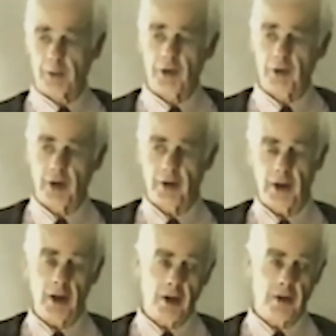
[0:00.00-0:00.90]
the atmosphere
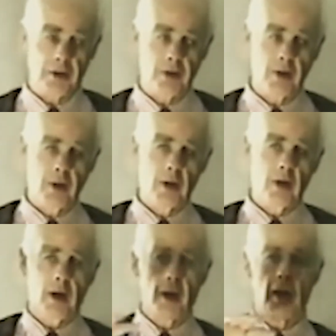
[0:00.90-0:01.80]
of the Earth,
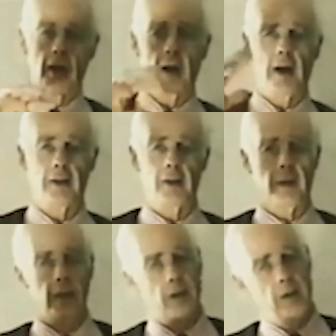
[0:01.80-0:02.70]
and